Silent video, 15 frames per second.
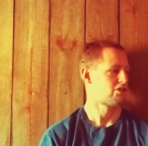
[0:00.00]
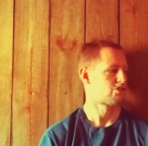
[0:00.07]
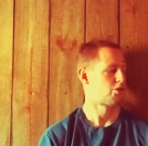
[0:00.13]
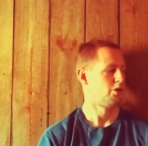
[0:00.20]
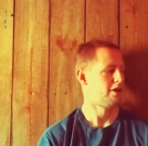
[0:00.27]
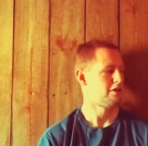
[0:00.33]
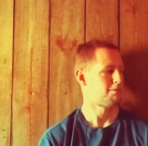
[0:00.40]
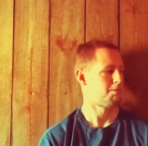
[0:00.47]

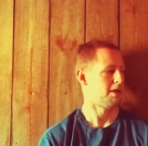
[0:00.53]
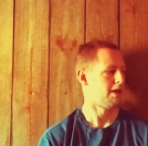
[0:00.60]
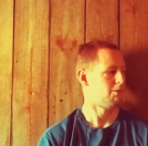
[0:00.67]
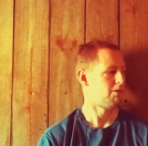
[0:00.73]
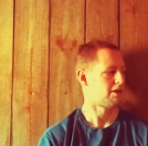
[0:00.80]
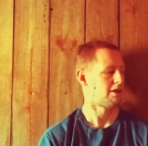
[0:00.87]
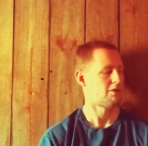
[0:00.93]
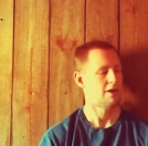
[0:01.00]
3-speed
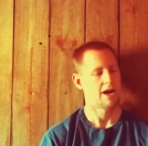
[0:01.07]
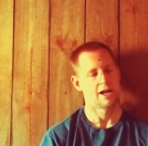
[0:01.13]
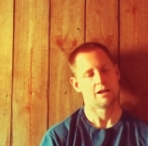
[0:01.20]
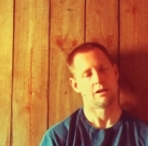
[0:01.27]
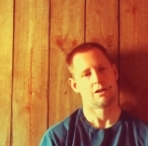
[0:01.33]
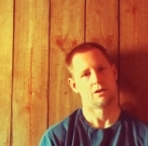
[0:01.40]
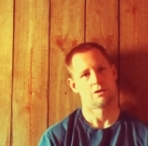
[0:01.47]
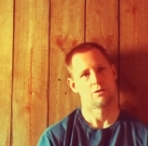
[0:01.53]
with the granny
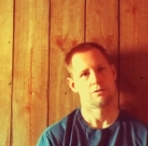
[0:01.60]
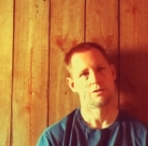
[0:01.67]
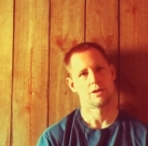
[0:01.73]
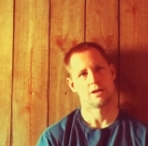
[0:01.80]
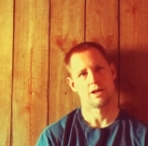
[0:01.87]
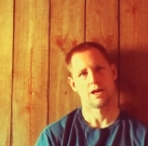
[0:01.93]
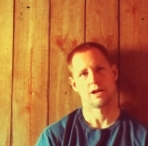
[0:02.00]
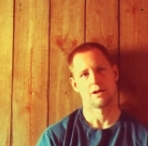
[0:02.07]
low. I
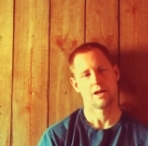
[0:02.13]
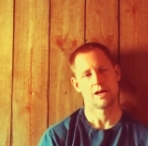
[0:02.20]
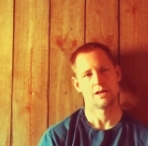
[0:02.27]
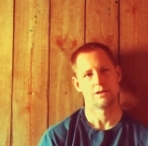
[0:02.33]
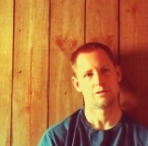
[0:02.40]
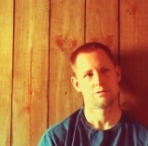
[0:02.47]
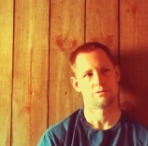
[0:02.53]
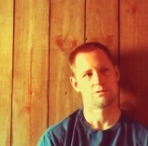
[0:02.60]
don't know how you
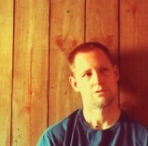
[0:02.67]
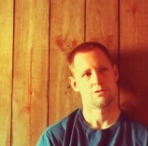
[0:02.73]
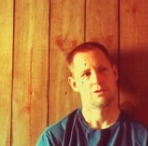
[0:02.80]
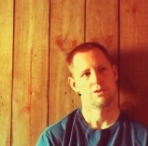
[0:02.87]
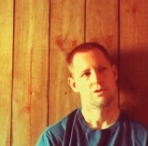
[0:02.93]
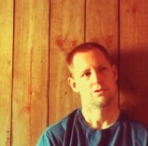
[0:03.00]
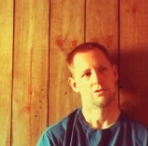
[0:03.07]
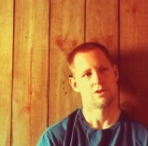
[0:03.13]

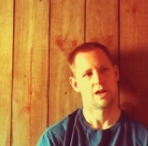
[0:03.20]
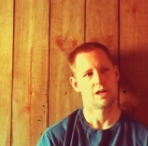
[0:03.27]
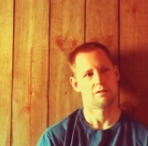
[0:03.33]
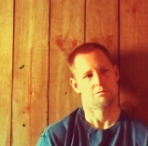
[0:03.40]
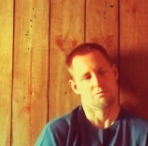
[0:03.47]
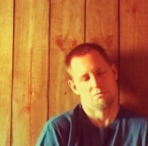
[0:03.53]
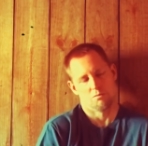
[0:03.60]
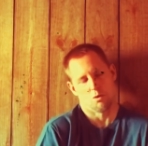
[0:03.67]
say
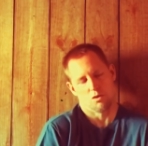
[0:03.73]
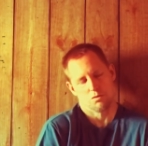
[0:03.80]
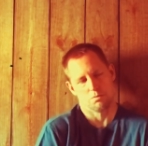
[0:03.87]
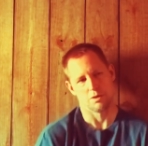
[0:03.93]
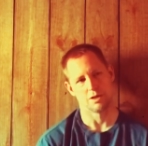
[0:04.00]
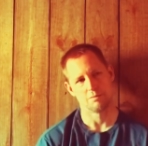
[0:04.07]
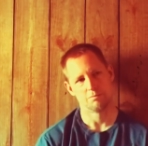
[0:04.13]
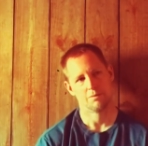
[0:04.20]

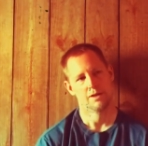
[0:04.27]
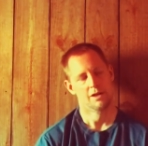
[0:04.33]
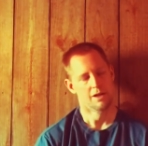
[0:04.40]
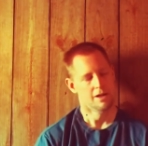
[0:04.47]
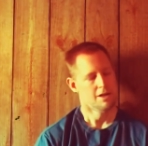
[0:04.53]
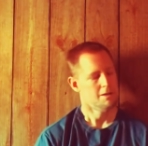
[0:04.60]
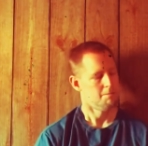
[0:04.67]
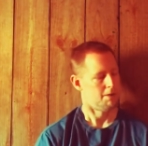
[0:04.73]
4-speed.
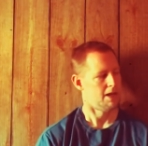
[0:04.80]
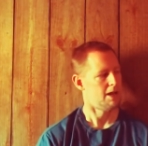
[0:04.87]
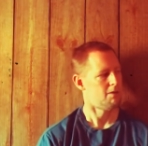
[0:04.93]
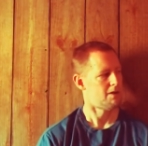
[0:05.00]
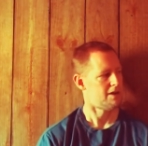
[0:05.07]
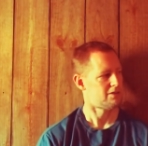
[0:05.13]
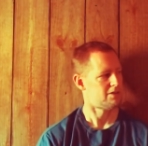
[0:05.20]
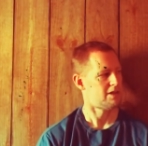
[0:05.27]
But
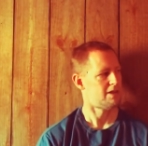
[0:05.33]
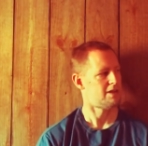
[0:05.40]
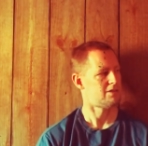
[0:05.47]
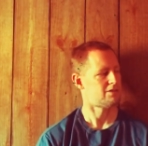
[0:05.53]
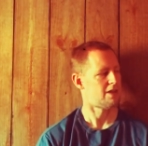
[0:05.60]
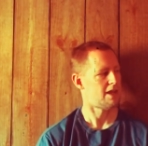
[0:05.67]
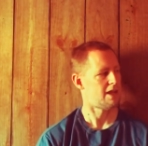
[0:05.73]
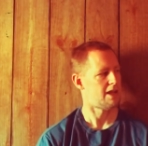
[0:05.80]
anyways, it is
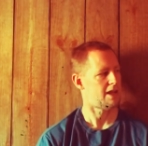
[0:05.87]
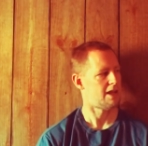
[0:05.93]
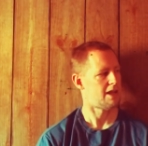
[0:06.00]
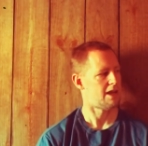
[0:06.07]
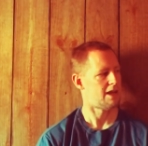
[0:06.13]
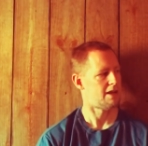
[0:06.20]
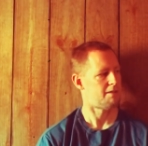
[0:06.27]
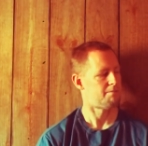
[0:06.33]

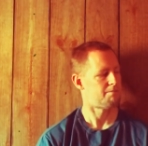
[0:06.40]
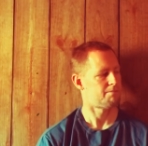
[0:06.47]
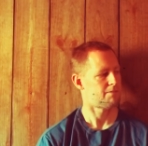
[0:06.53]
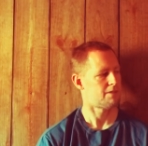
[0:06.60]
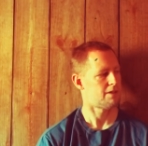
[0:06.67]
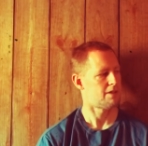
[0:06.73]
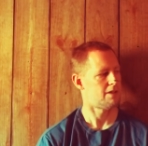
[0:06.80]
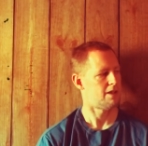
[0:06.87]
a
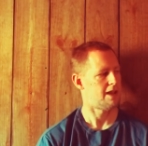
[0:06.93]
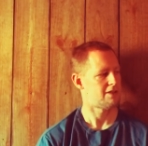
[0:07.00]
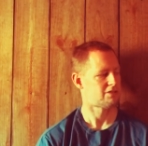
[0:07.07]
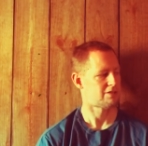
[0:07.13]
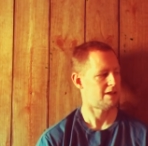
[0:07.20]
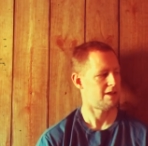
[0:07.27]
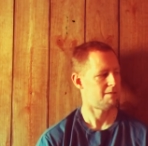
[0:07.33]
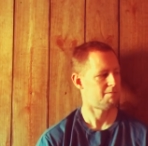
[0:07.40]

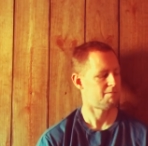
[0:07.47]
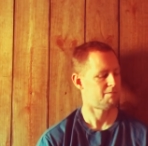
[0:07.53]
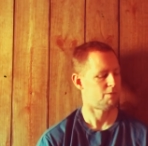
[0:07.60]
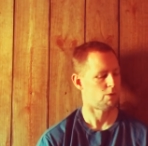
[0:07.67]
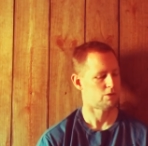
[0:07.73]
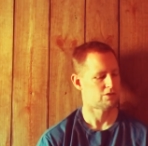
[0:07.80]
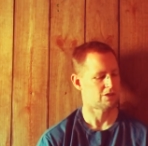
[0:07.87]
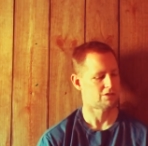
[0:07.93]
SM
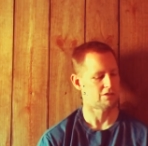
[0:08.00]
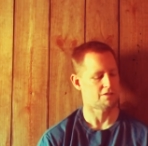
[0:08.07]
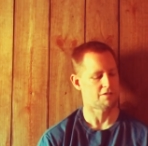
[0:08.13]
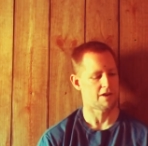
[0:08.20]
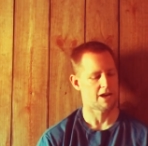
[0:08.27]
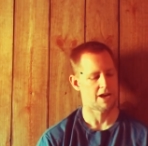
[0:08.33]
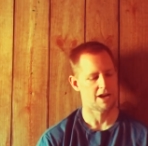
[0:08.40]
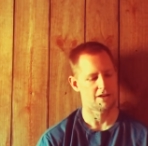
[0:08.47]

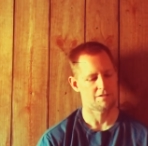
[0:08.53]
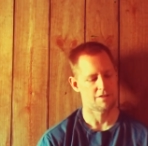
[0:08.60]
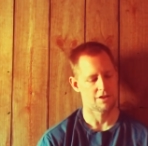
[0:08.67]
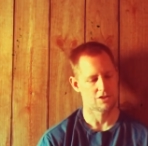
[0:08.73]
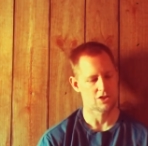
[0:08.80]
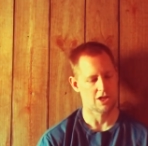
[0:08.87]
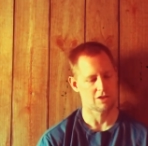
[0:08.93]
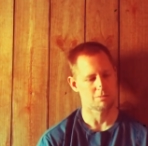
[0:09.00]
465
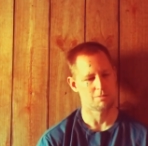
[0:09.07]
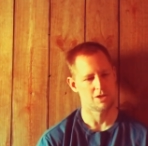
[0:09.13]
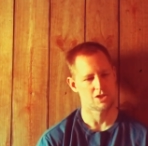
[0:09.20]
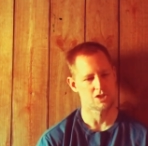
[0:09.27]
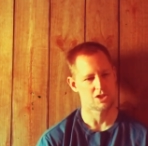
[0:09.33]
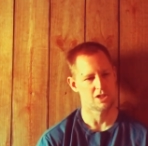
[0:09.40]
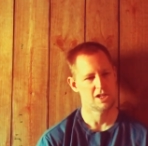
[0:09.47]
transmission,